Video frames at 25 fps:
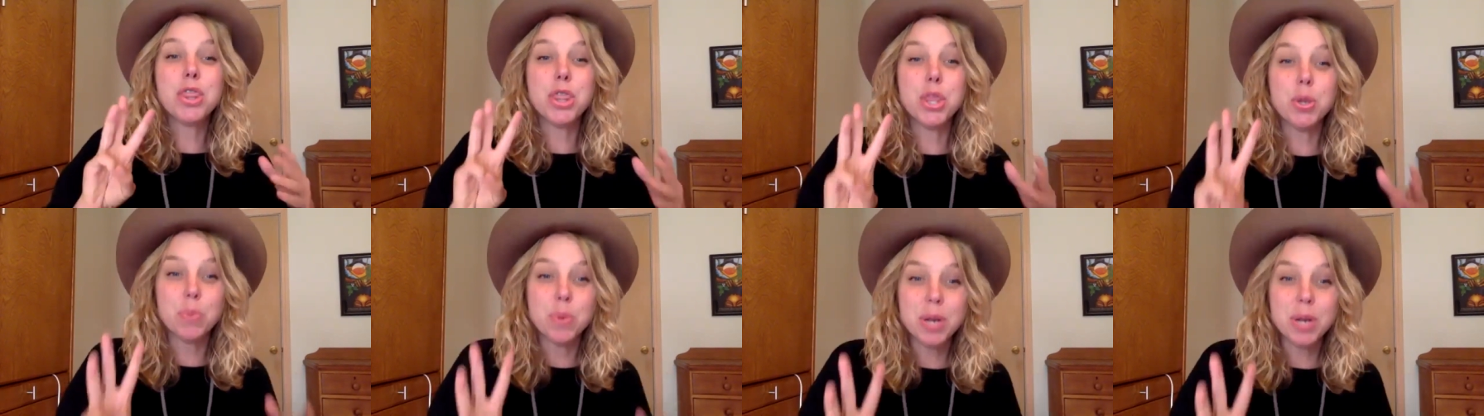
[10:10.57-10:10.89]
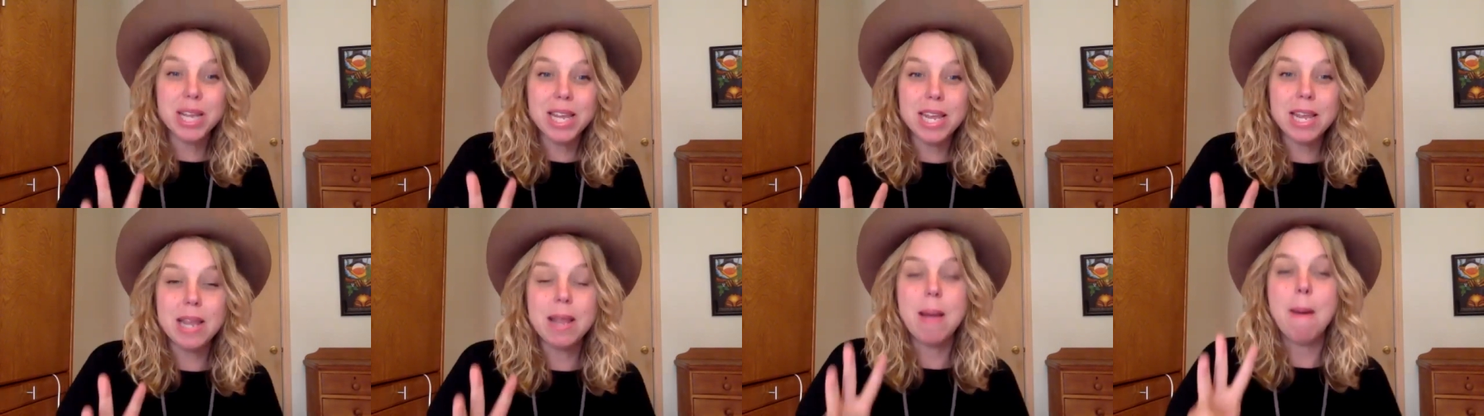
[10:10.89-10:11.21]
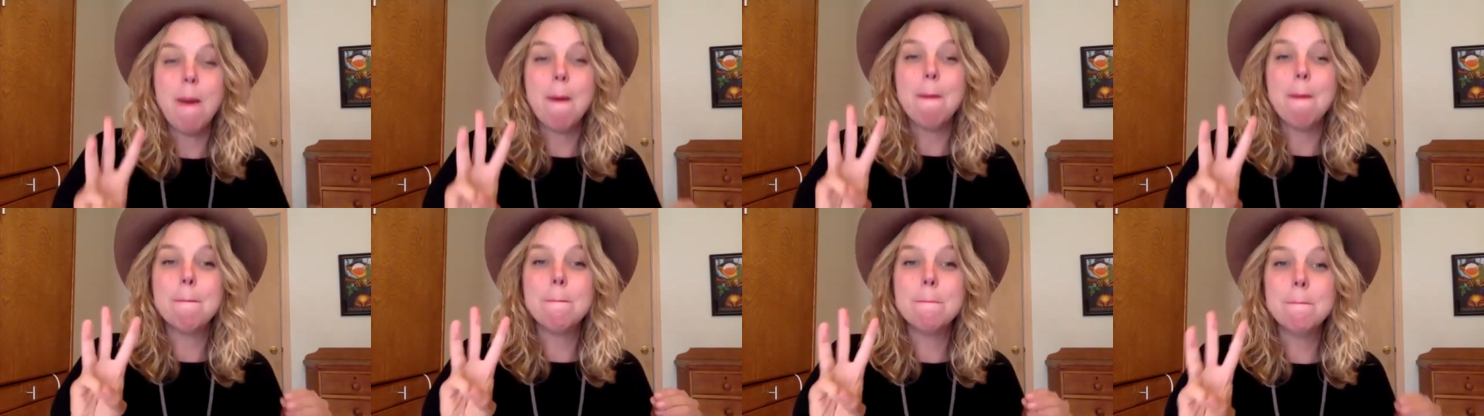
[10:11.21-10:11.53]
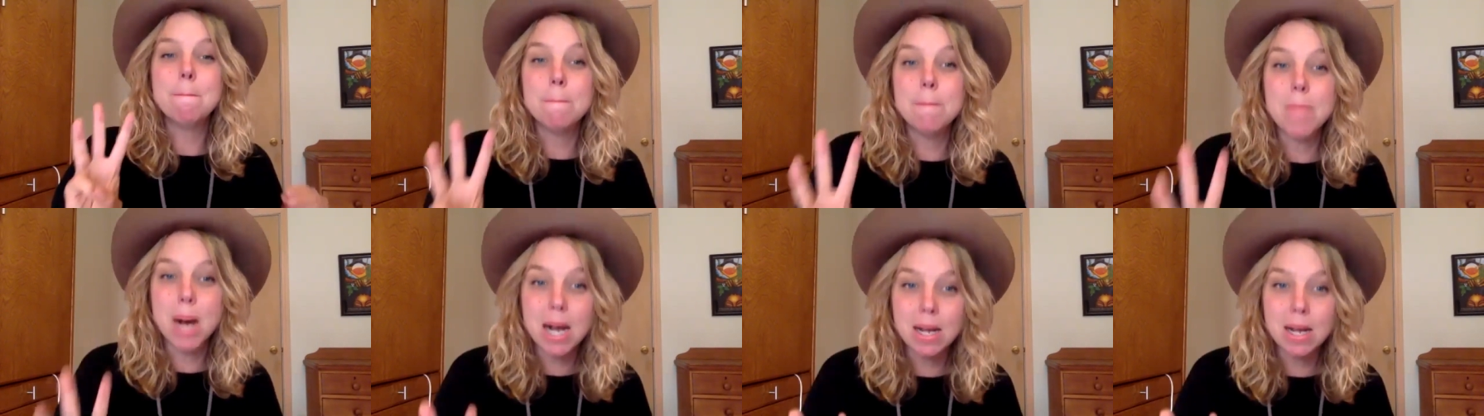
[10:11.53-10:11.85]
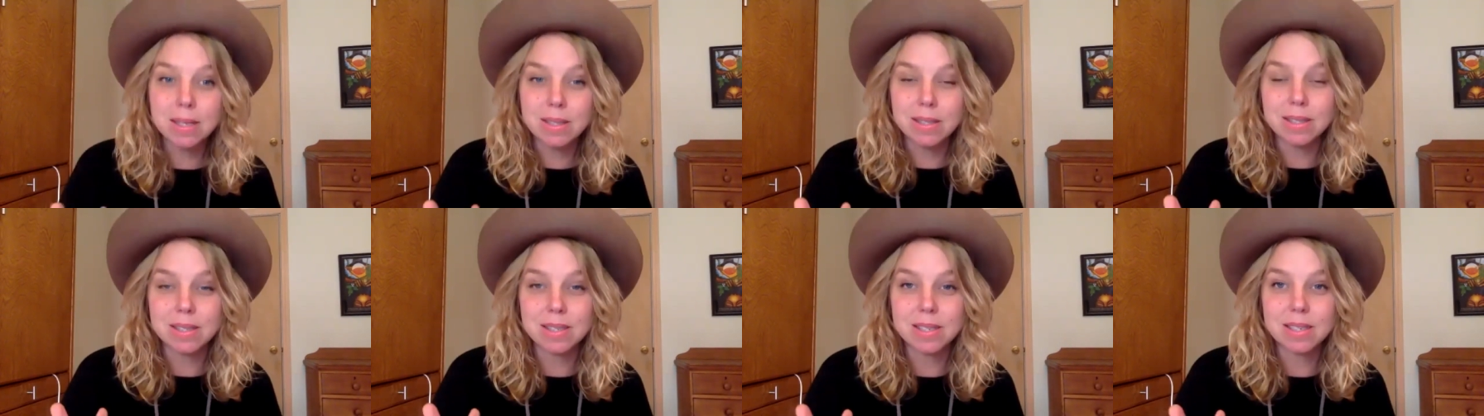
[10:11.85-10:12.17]
Three
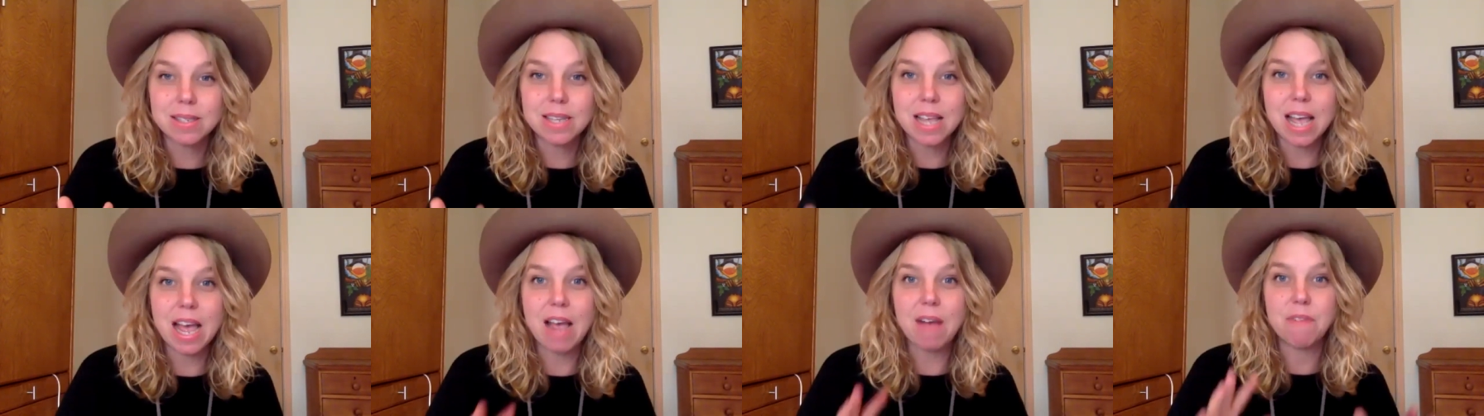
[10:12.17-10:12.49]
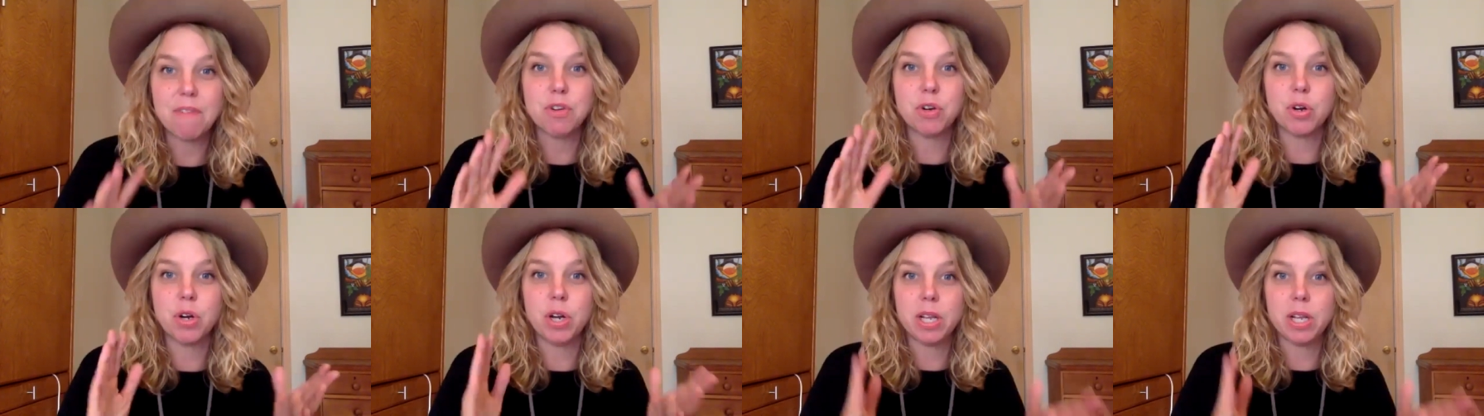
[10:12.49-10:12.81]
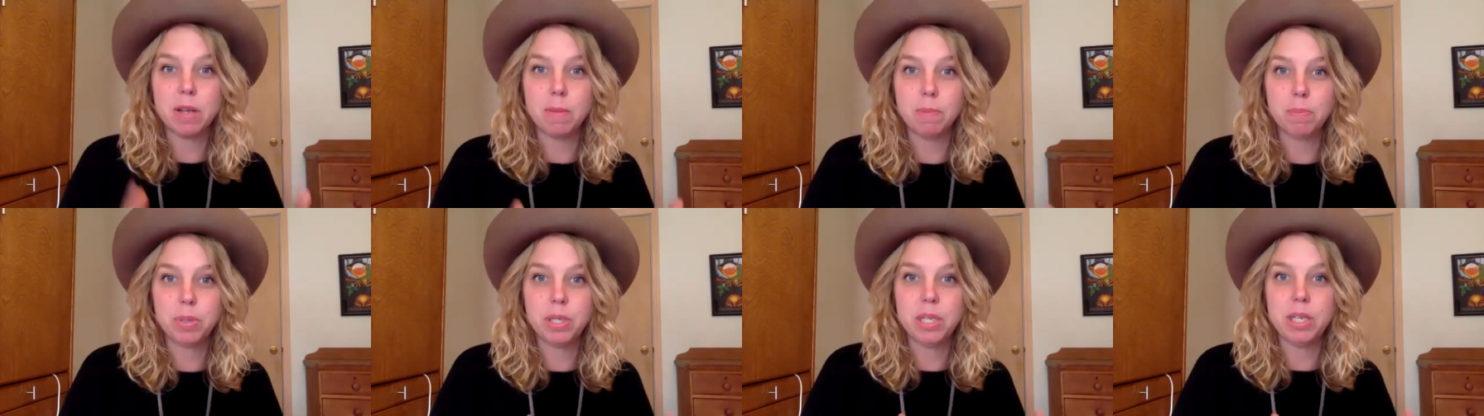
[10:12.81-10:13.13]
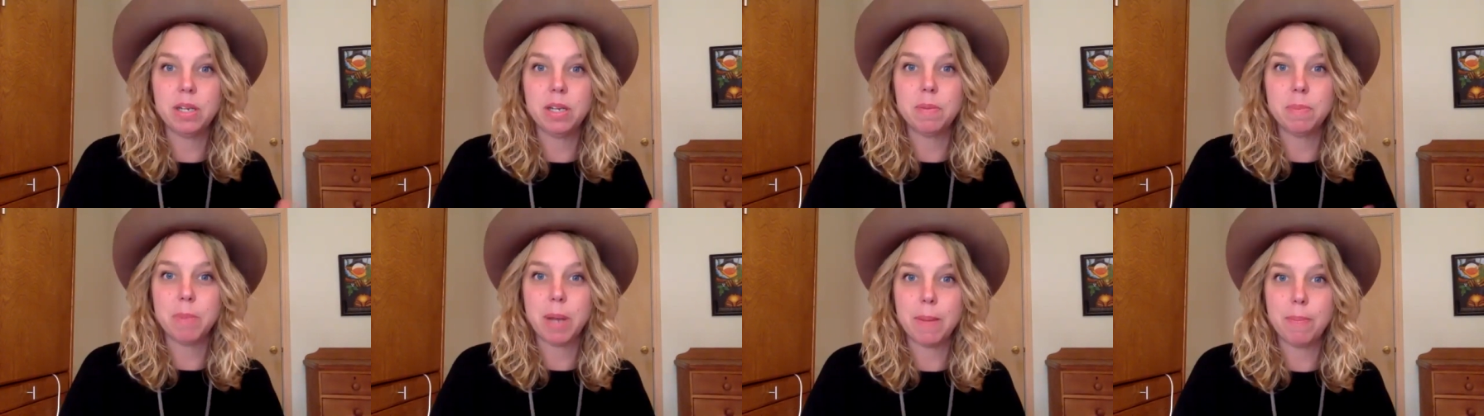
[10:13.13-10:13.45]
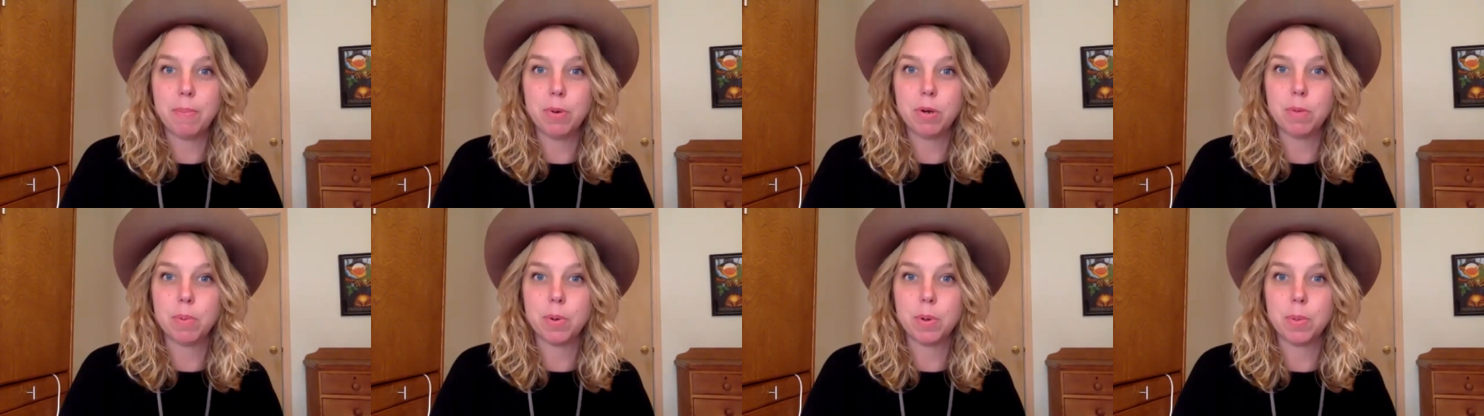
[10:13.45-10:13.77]
months after I completed my
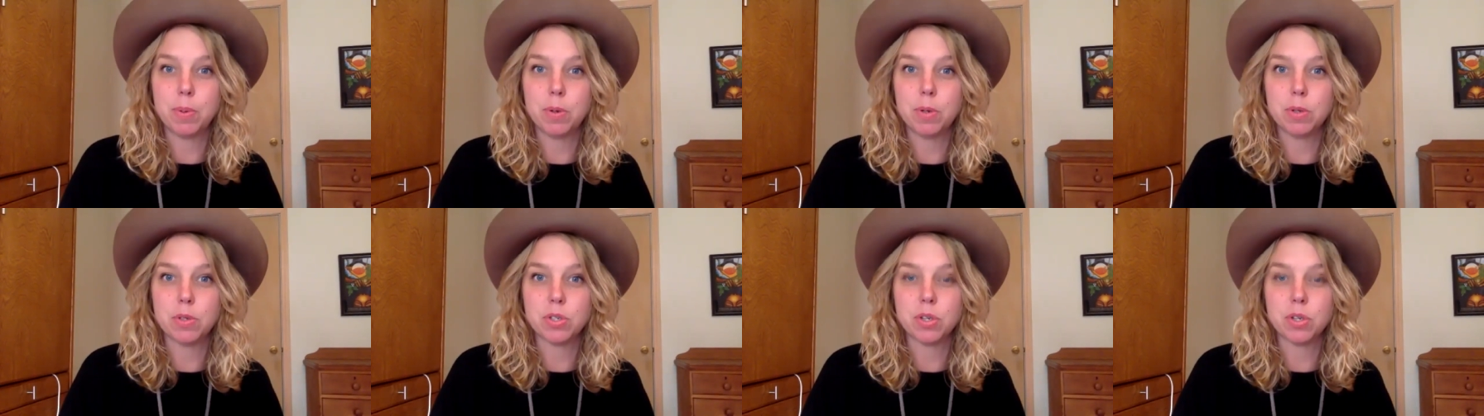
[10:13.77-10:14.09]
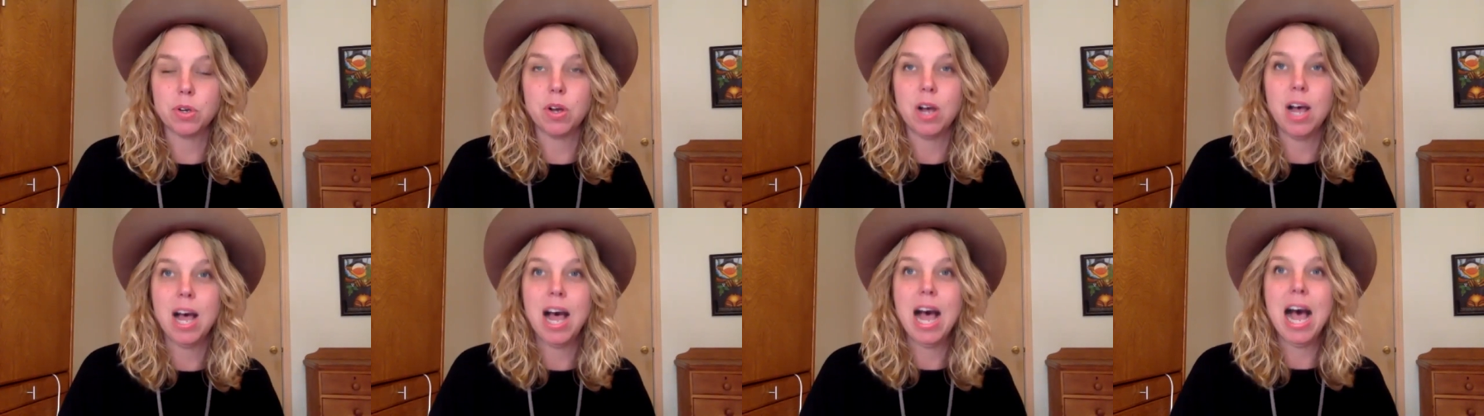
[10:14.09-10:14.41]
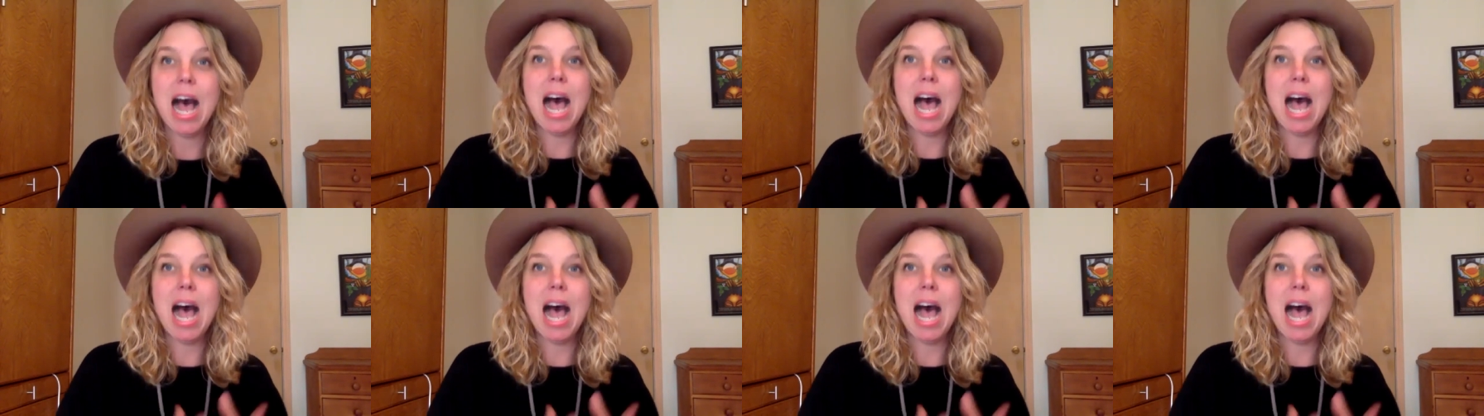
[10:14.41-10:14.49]
book proposal,